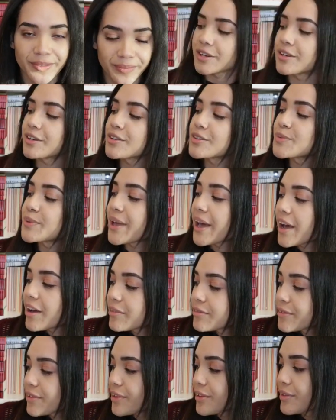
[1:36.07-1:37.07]
Next we
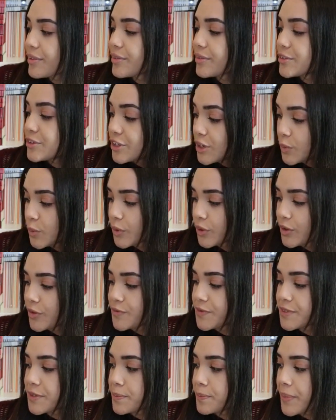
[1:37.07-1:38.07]
have She
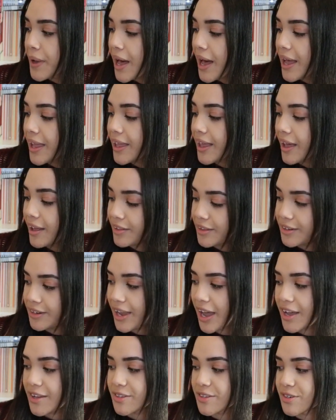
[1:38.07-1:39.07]
Wolves by Helen
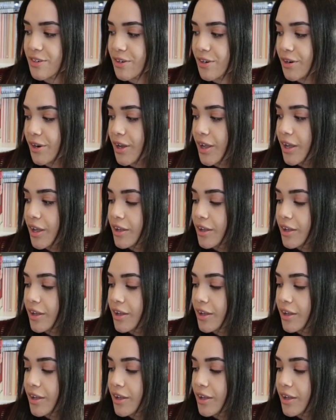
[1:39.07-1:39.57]
Castor.